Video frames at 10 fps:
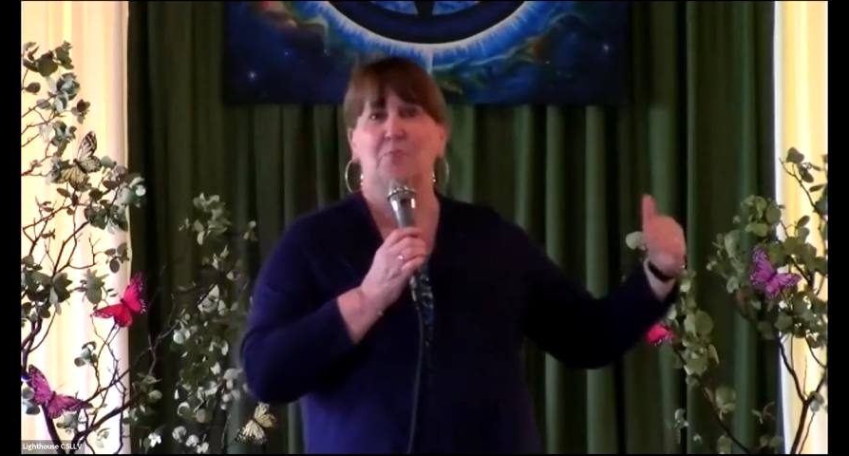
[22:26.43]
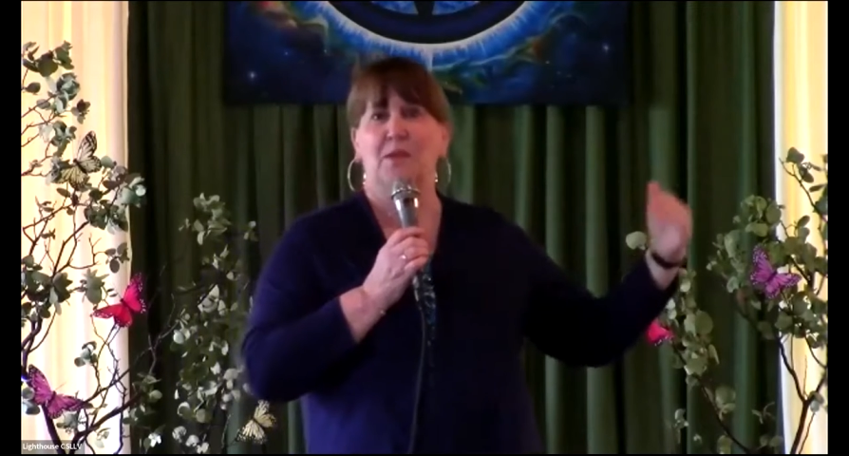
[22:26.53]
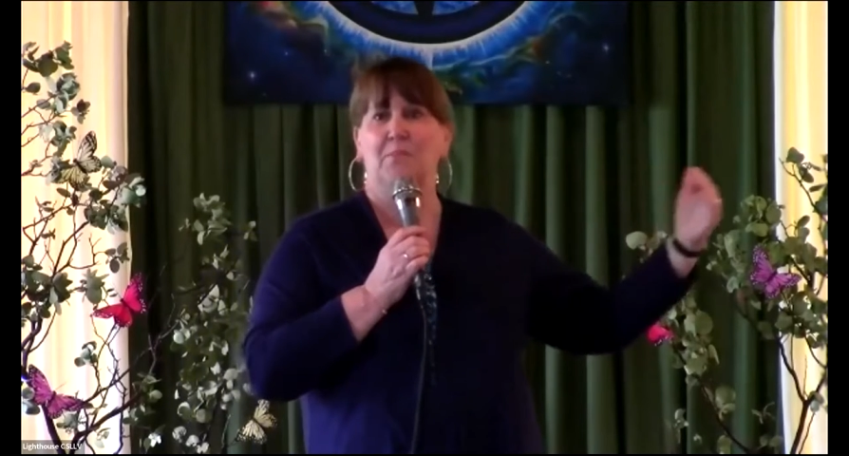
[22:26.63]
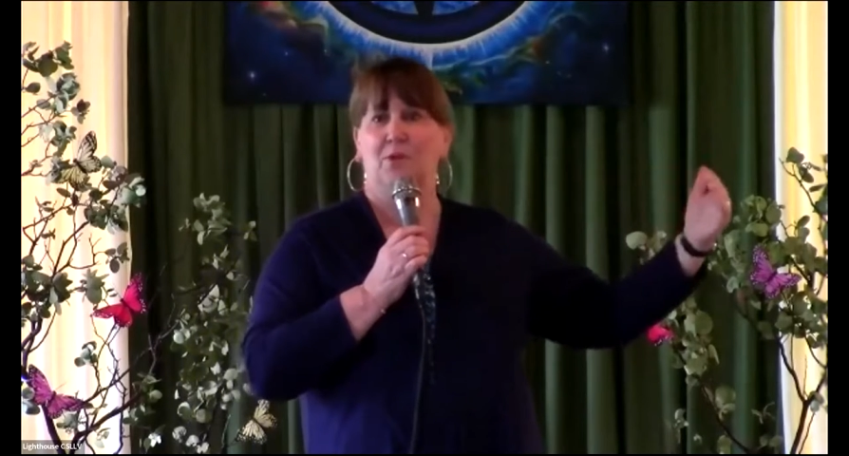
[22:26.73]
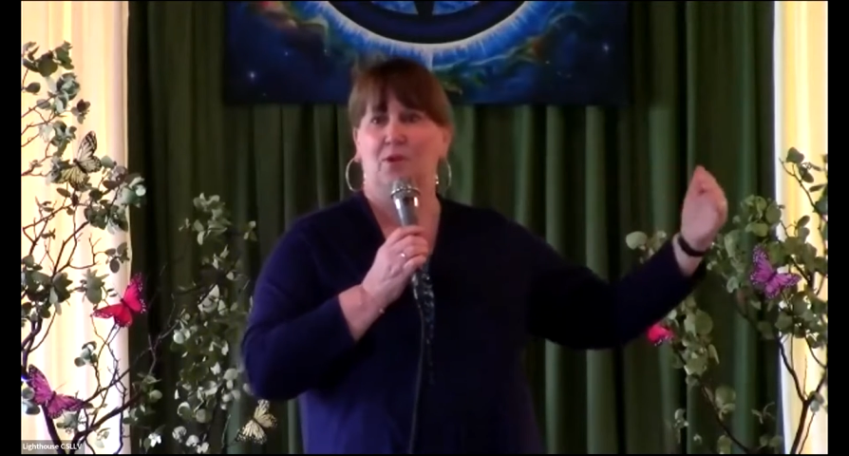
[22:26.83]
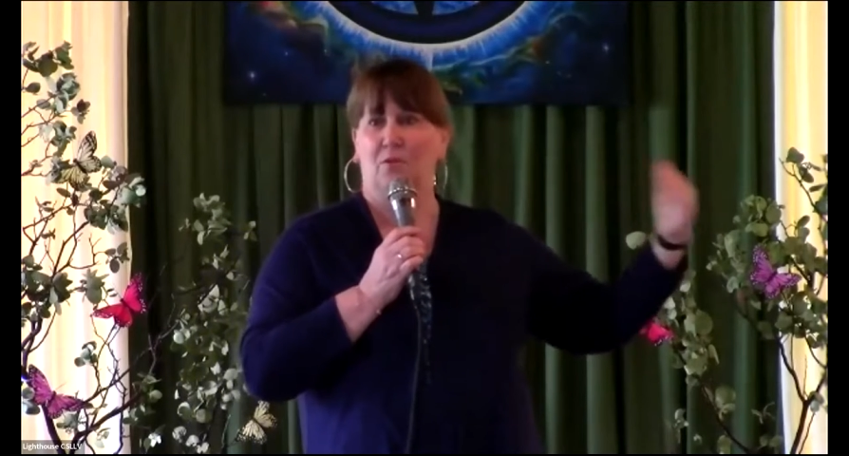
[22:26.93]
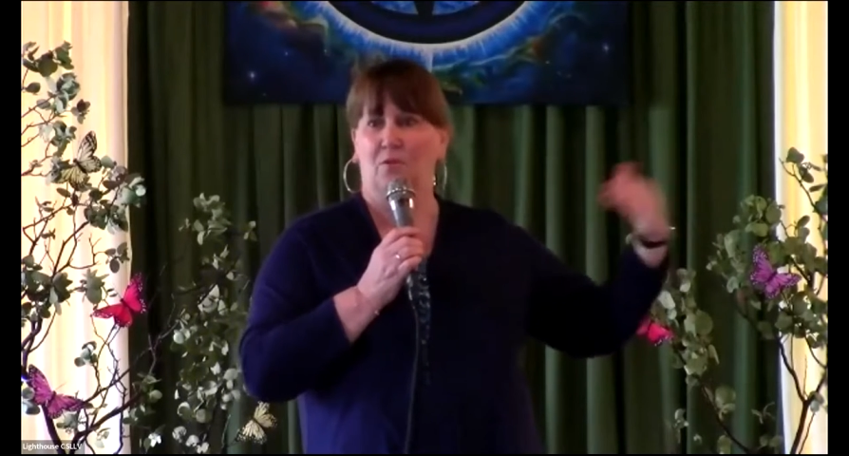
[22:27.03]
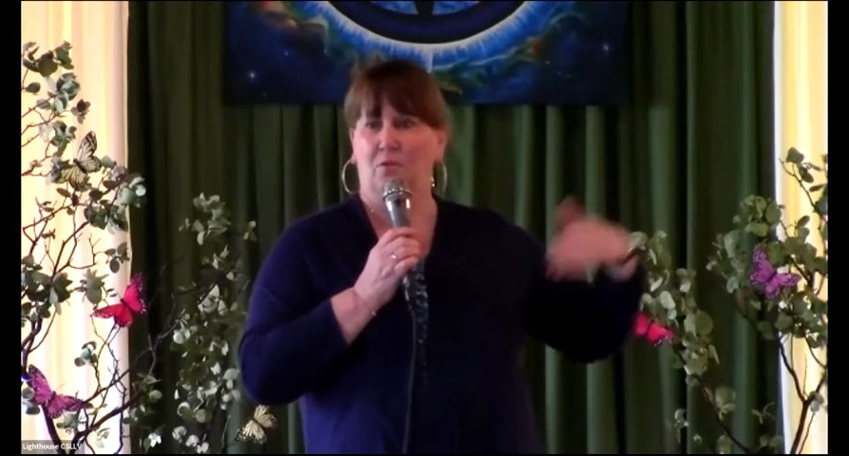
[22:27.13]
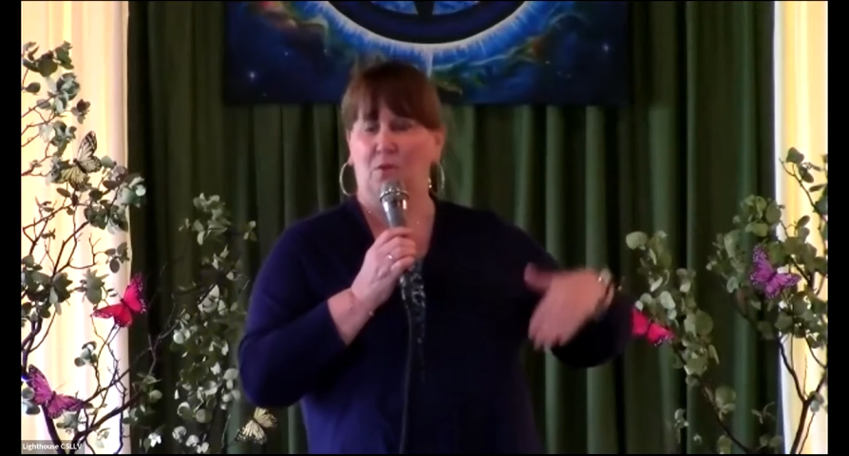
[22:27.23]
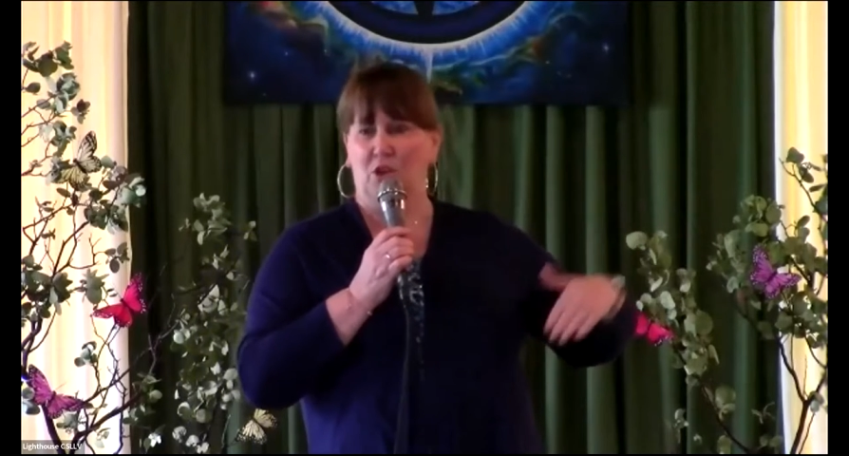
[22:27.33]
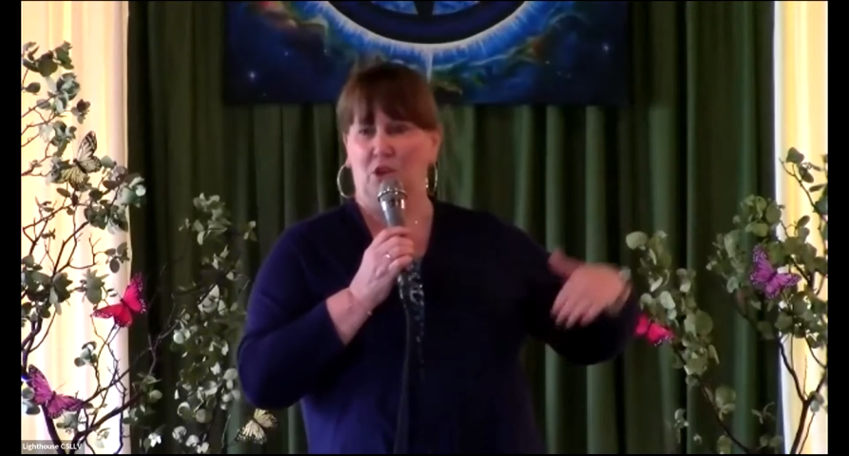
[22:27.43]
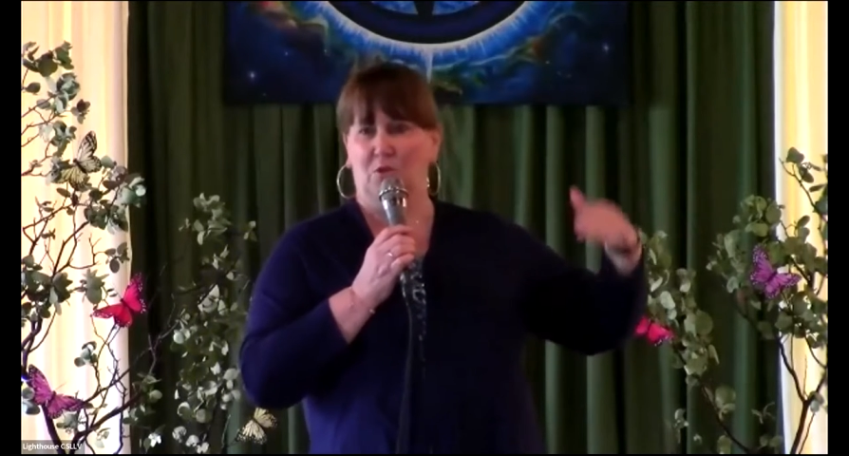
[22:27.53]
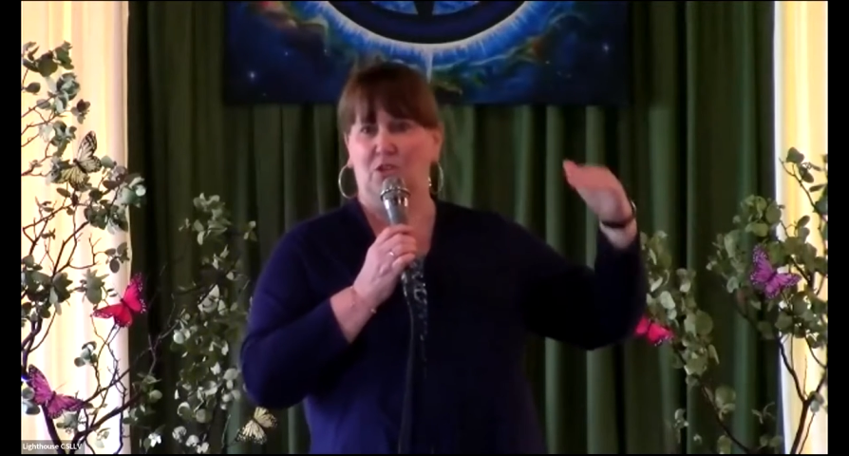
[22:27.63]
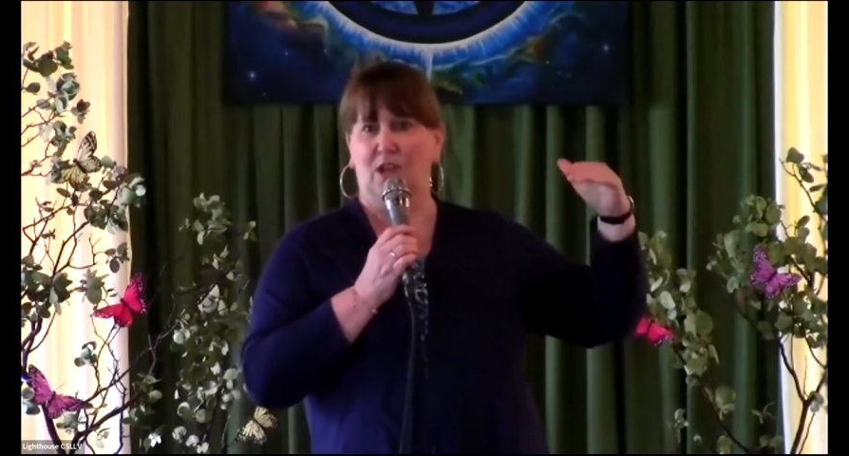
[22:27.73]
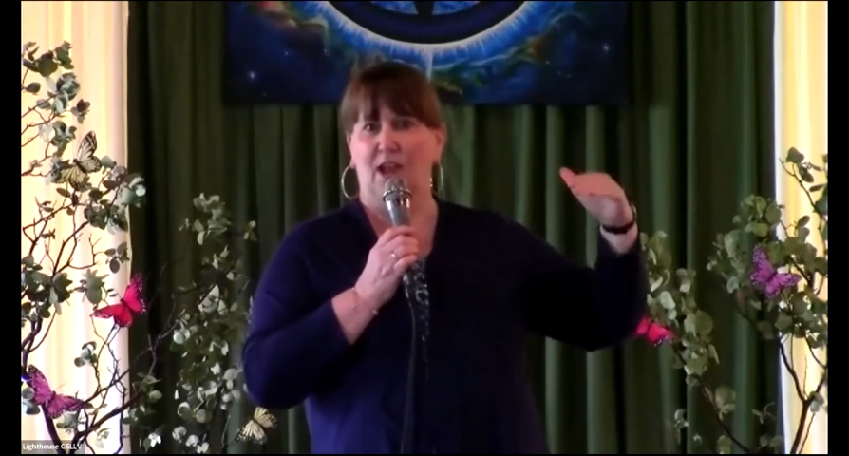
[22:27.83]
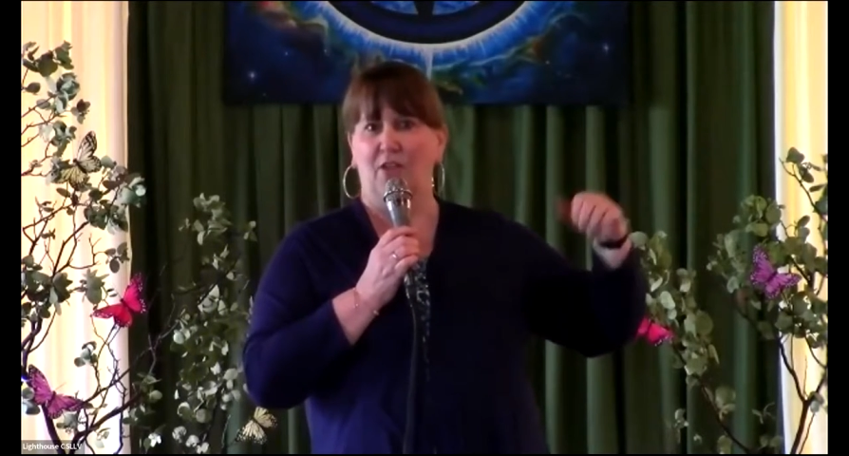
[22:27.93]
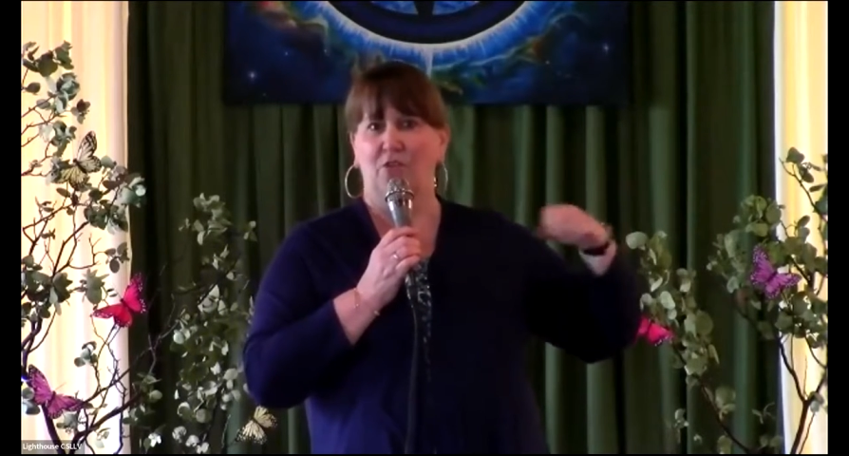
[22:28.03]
people when you were a child,